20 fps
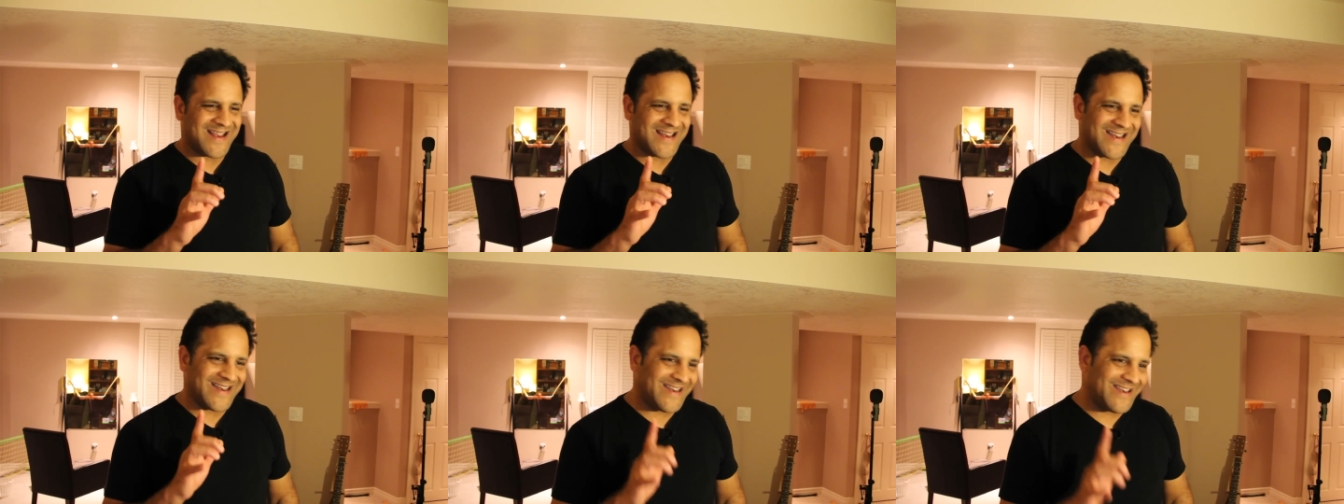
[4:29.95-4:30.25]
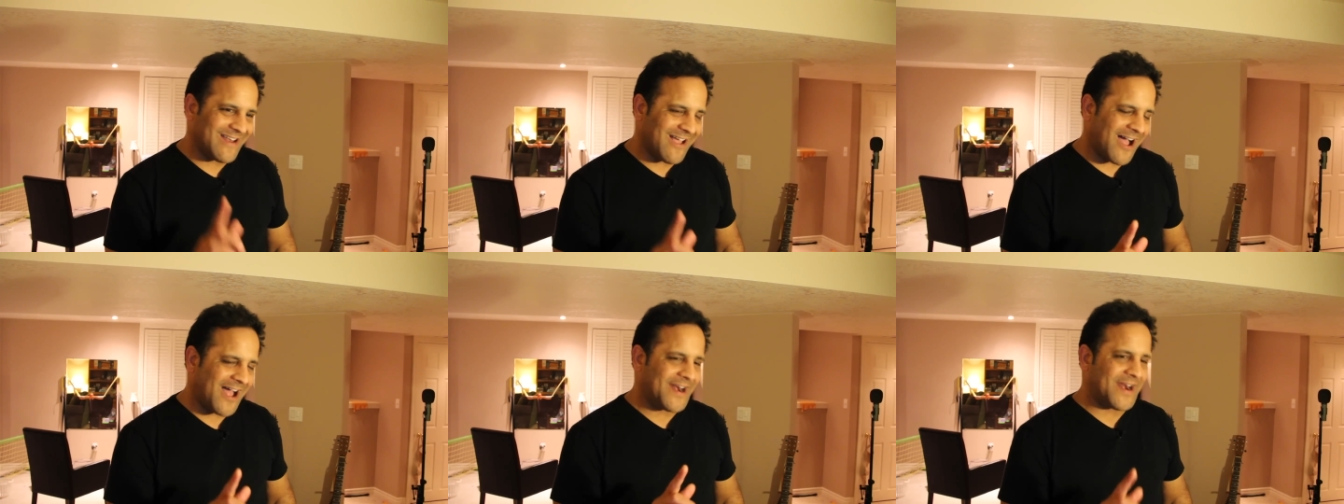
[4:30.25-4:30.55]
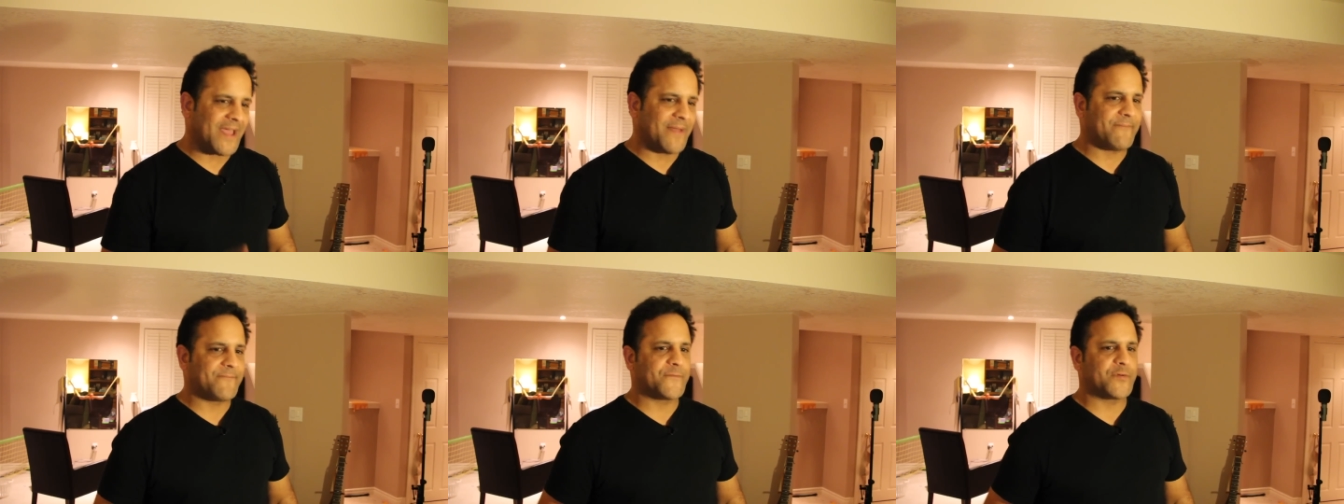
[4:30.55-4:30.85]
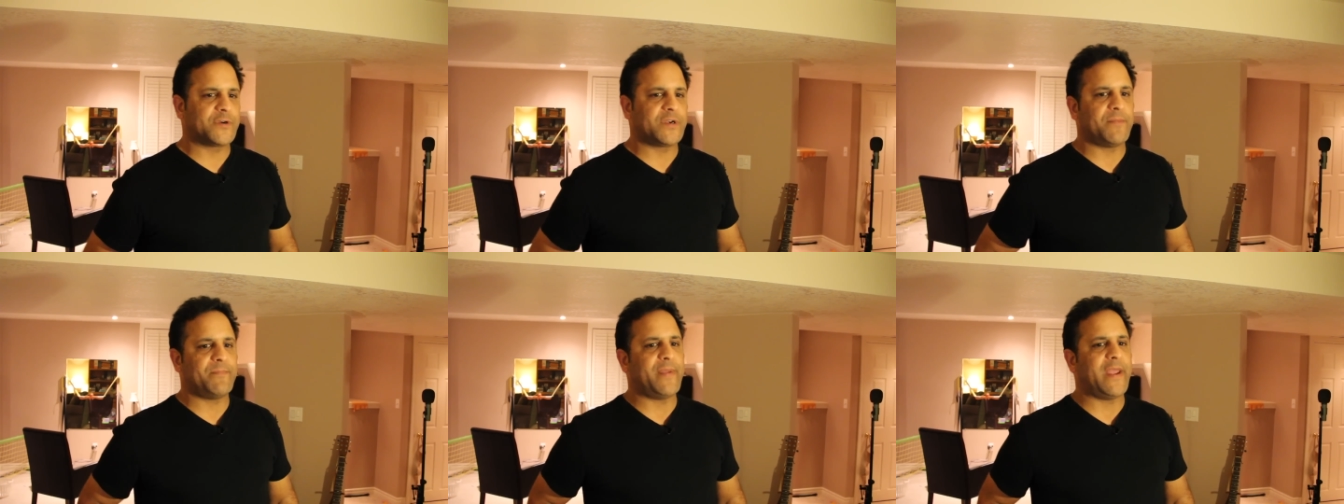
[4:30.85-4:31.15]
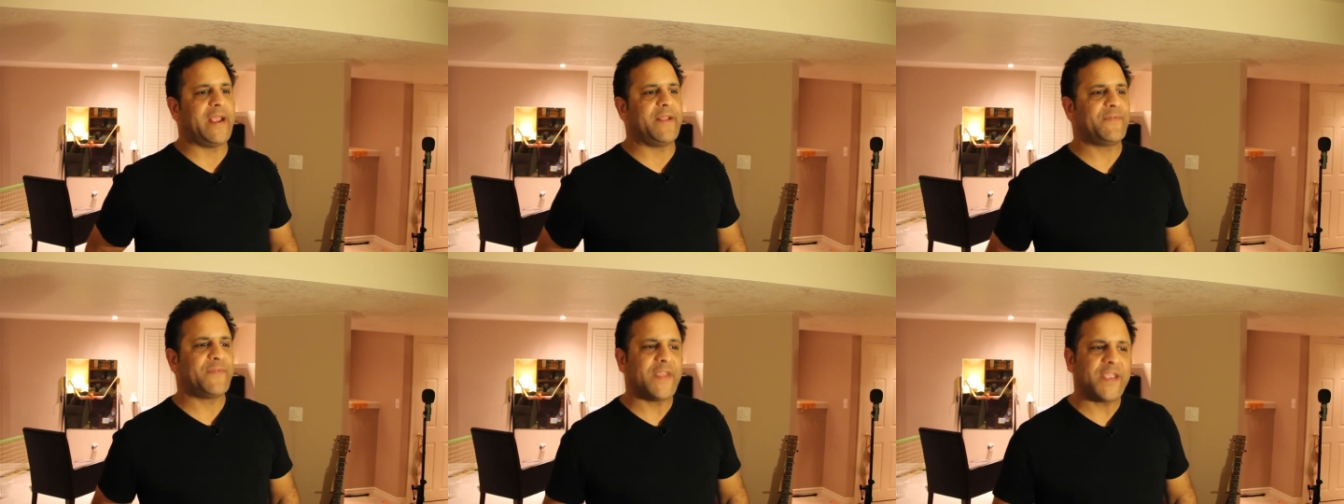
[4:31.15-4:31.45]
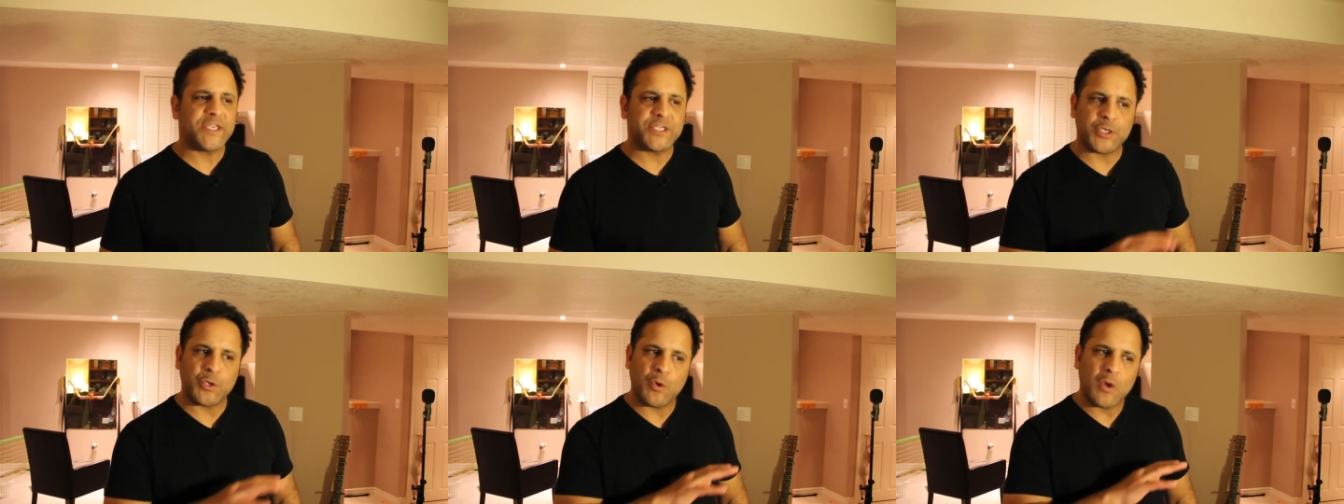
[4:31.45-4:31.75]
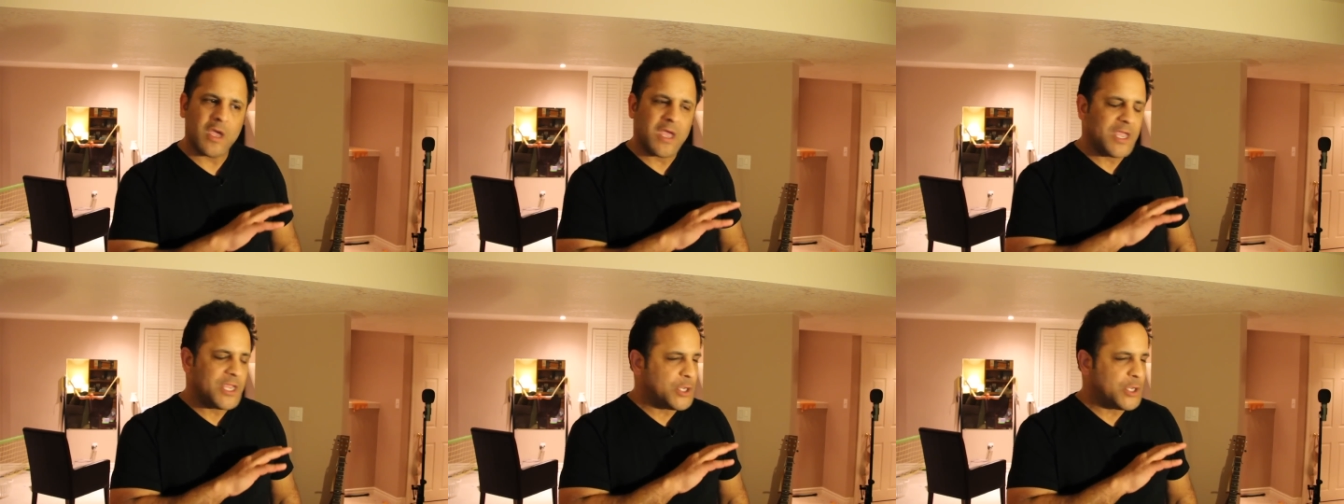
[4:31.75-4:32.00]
not up for debate, things you,